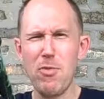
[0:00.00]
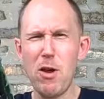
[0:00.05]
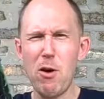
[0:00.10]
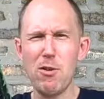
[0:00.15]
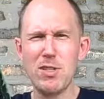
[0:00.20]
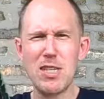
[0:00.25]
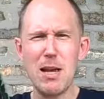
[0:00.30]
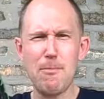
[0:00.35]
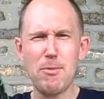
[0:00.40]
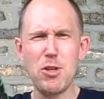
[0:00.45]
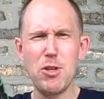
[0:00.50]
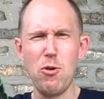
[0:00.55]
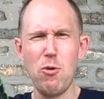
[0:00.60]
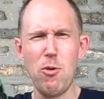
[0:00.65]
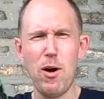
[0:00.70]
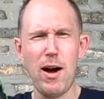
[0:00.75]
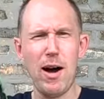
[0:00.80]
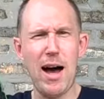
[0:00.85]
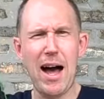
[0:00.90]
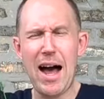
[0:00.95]
no attempt
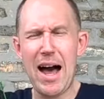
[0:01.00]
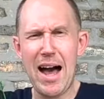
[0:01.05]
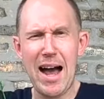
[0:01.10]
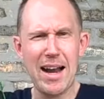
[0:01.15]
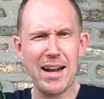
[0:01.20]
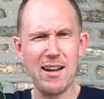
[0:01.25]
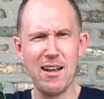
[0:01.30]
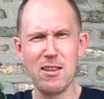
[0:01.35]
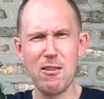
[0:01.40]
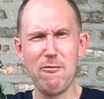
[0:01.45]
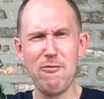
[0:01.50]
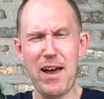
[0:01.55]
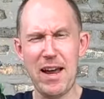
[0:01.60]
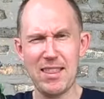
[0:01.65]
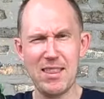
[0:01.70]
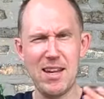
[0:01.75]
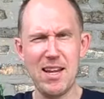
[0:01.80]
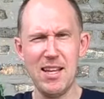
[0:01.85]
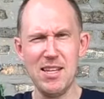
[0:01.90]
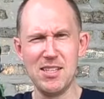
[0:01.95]
to uh, hide uh, the
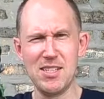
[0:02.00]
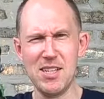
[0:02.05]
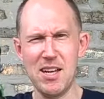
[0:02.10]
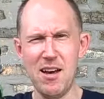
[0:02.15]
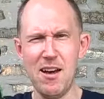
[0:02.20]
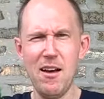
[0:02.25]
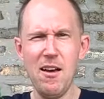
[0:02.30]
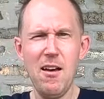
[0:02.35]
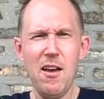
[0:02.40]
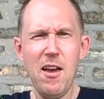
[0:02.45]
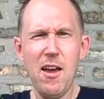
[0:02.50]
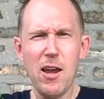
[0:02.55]
fact that he is, uh,